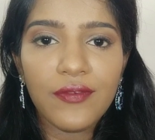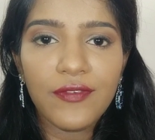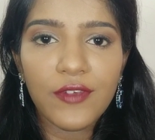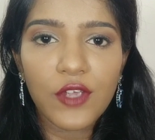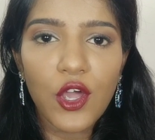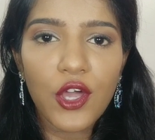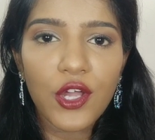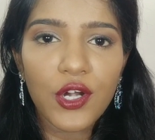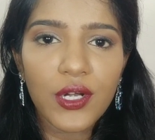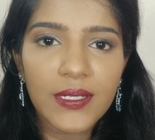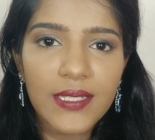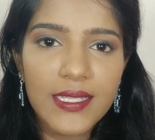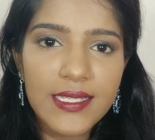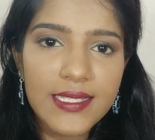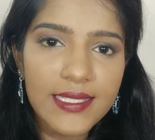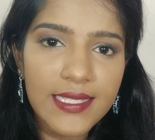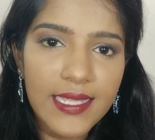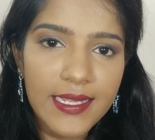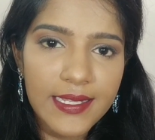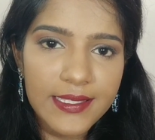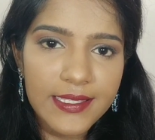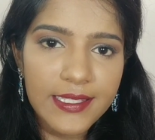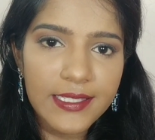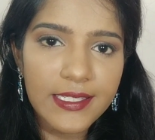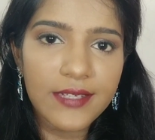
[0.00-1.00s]
if you are on the
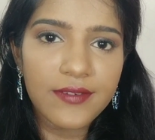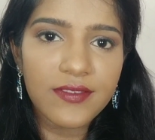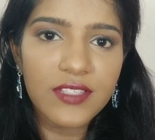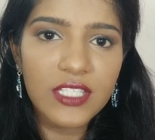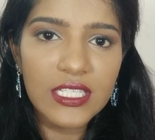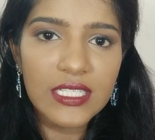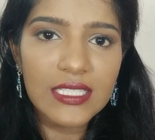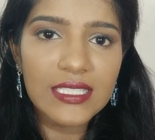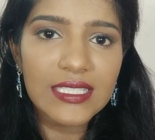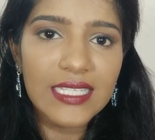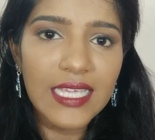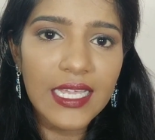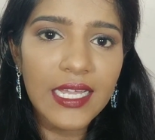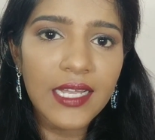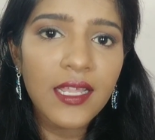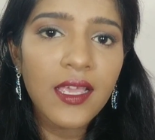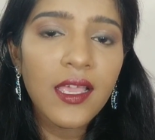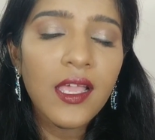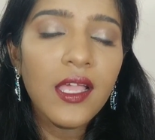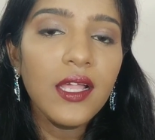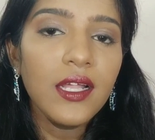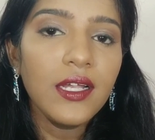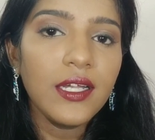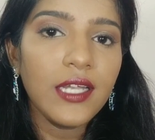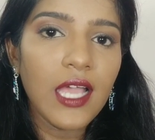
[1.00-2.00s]
sensitive skin side,
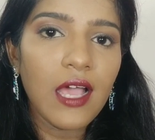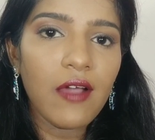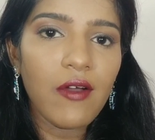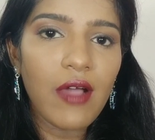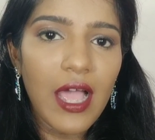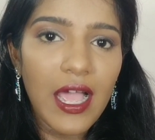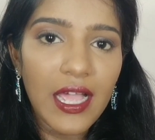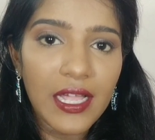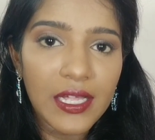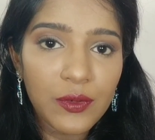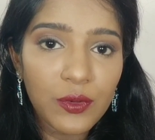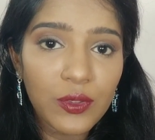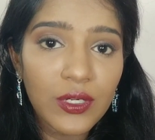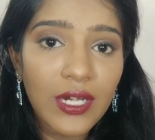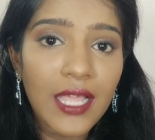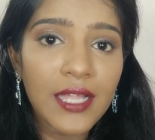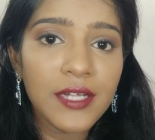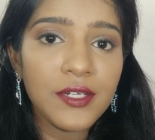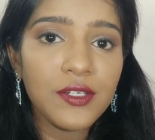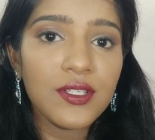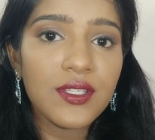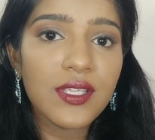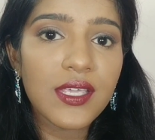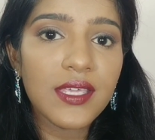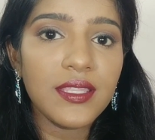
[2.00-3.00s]
now I would
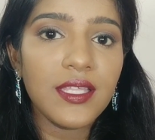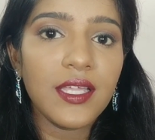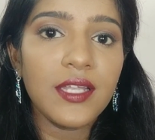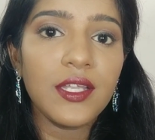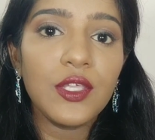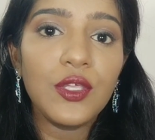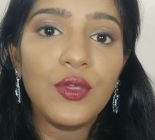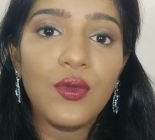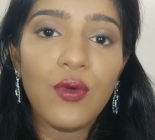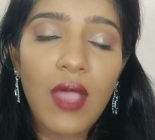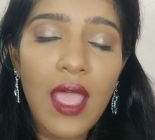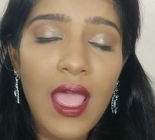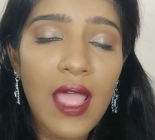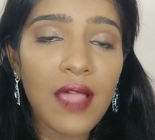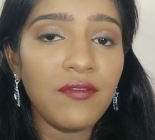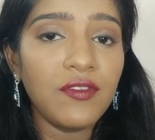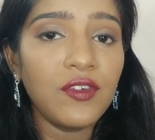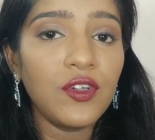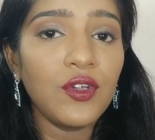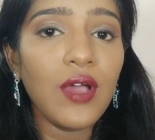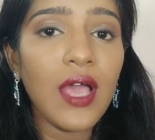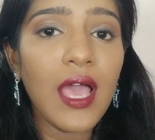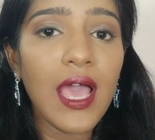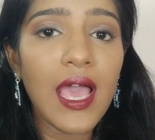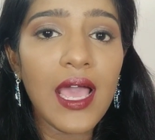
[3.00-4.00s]
like to say that you have
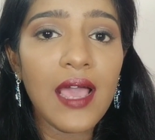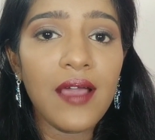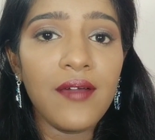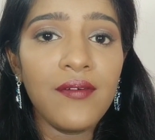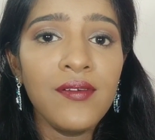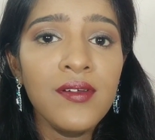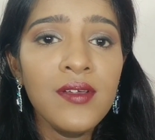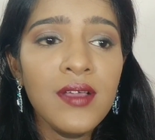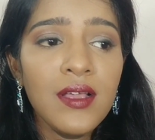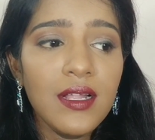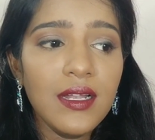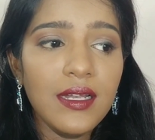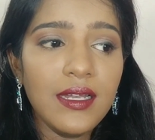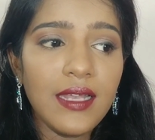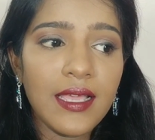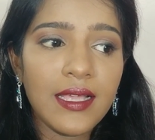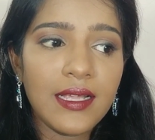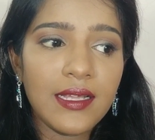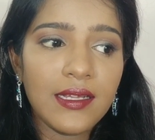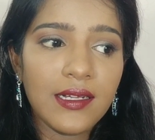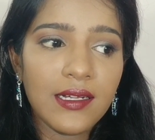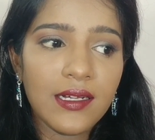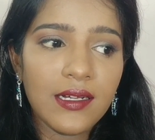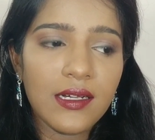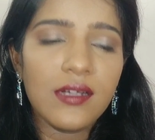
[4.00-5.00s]
to have
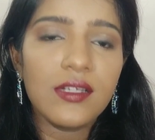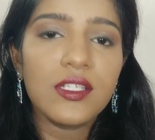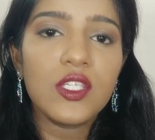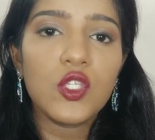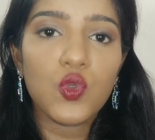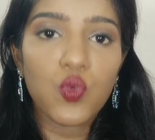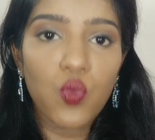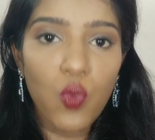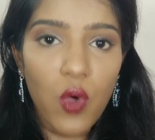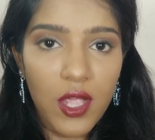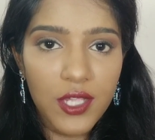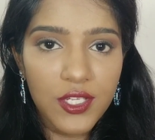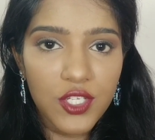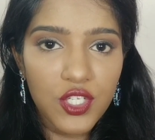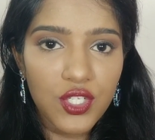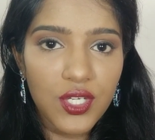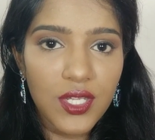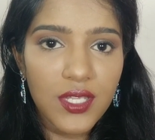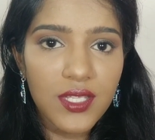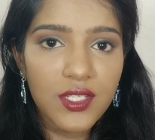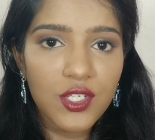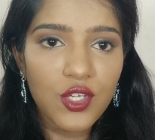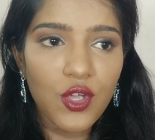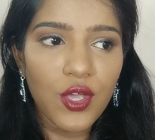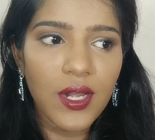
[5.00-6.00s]
like a swatch
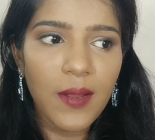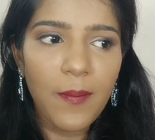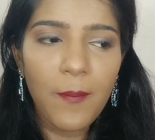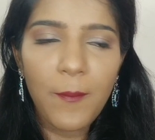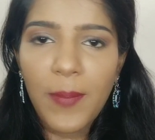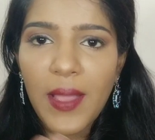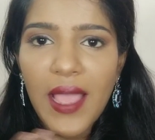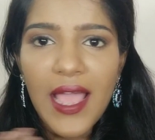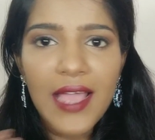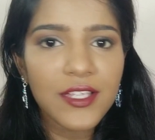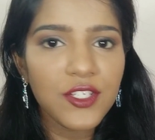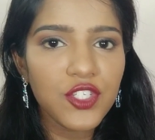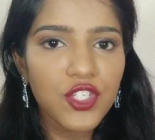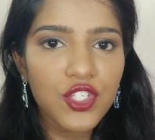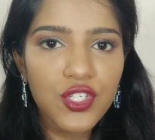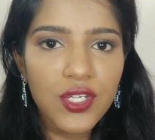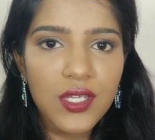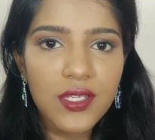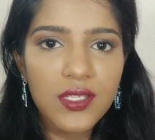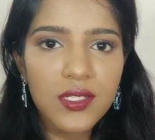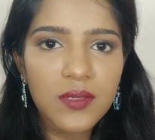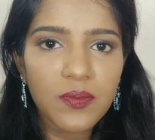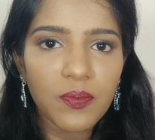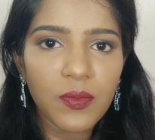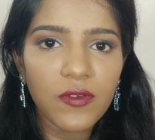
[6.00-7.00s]
test or a patch
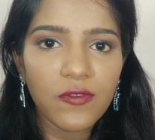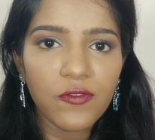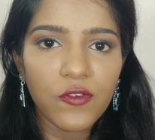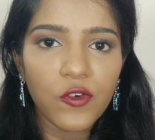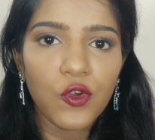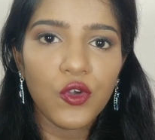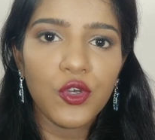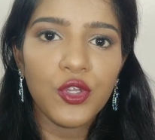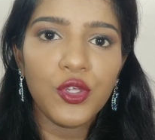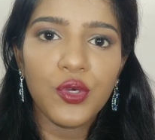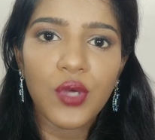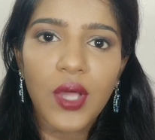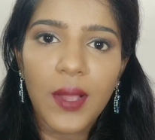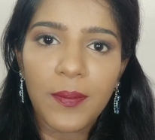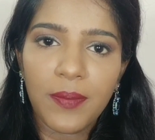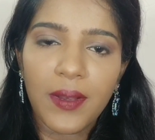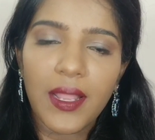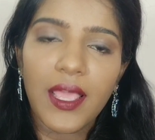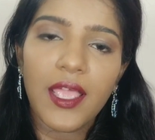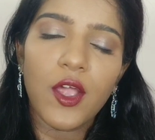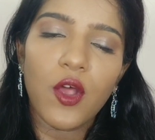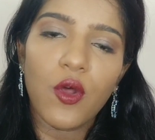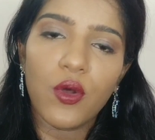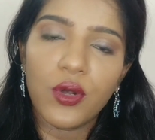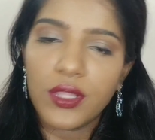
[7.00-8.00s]
test before you
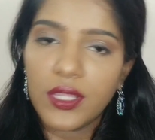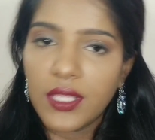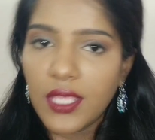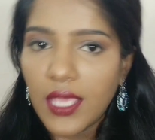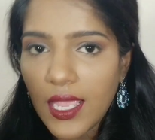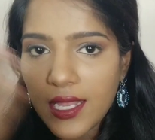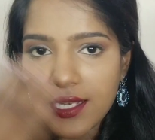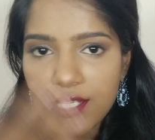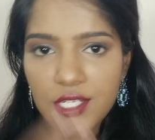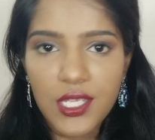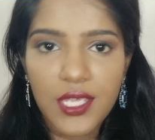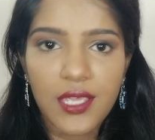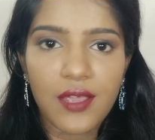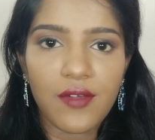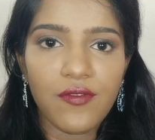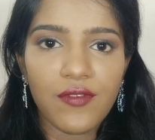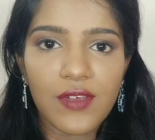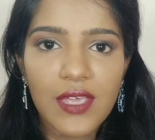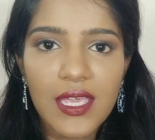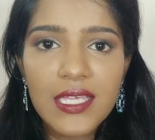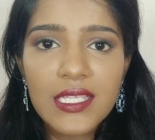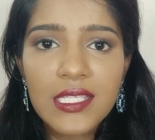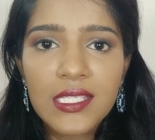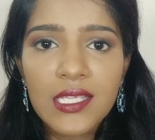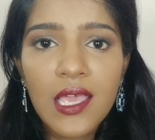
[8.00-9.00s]
apply on the entire
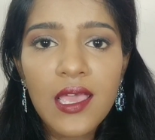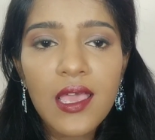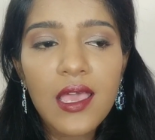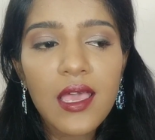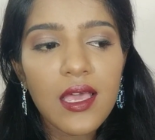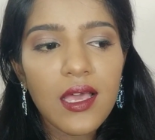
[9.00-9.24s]
face.